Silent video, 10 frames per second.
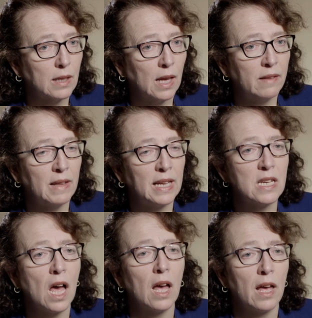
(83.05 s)
and they
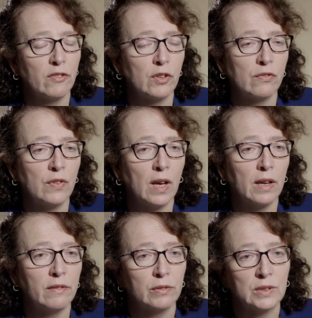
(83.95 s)
die after
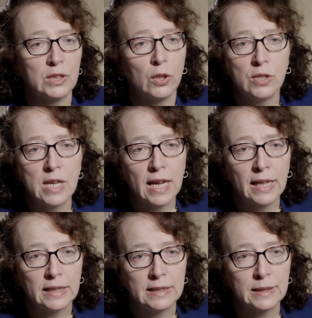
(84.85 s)
5 or so
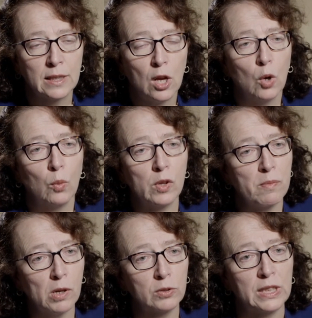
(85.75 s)
days with
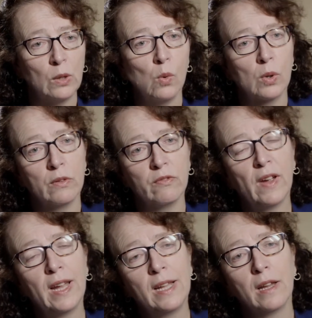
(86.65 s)
multi-organ
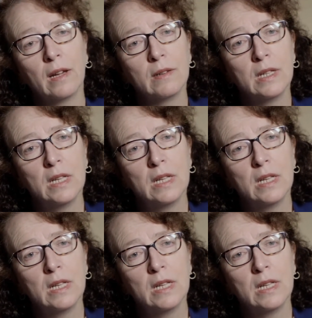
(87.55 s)
failure.